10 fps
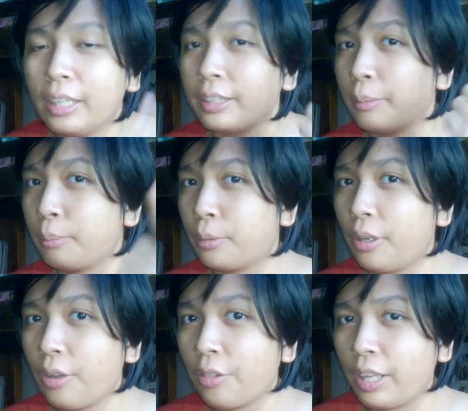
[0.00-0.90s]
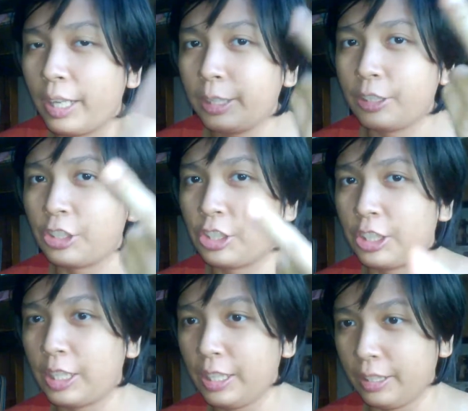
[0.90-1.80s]
the broth and the
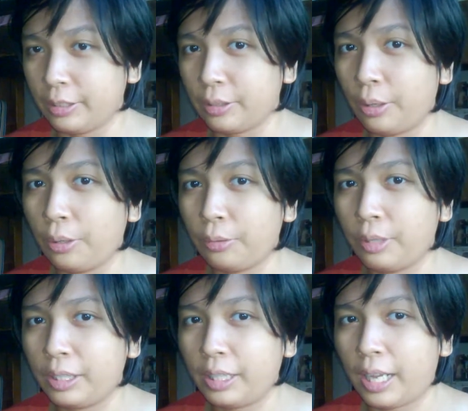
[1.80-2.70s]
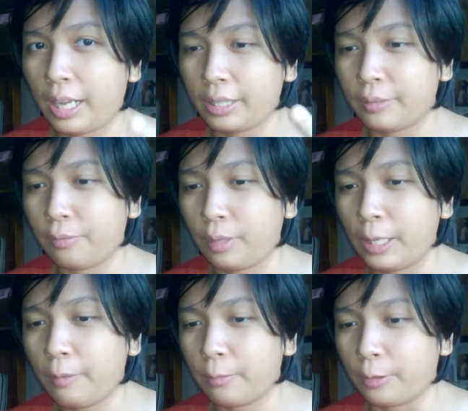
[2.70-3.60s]
cheese already has
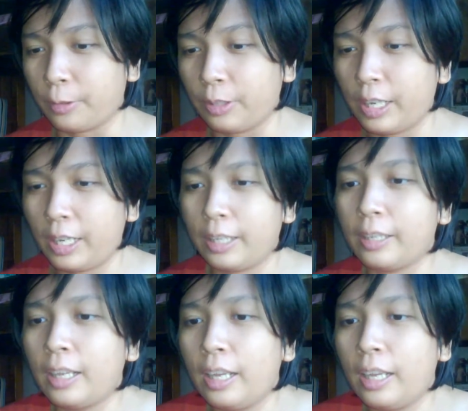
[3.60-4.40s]
flavor, and